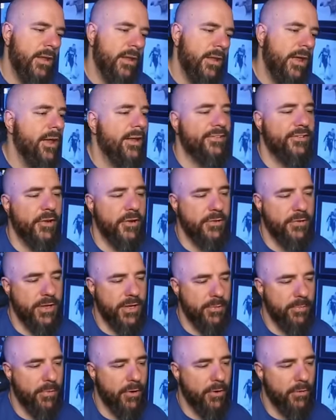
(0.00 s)
That's all you
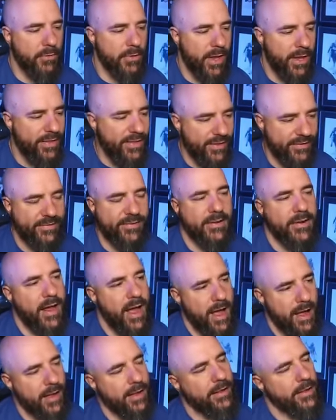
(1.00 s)
need, bro. Like, listen,
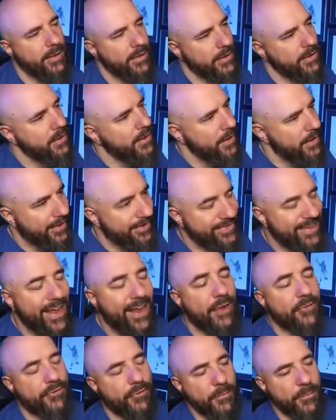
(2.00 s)
I take
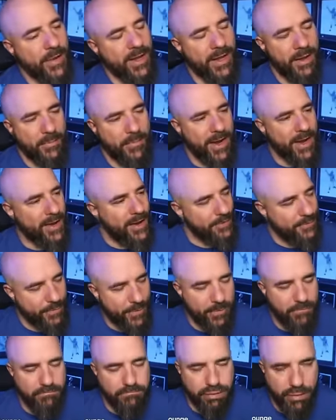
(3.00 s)
it from me, a man that's
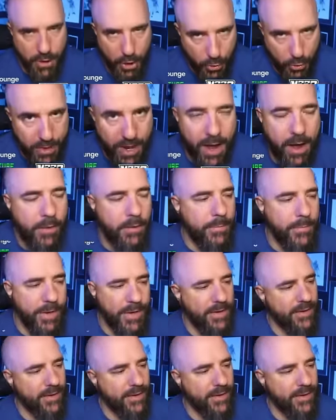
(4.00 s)
been blowed out many a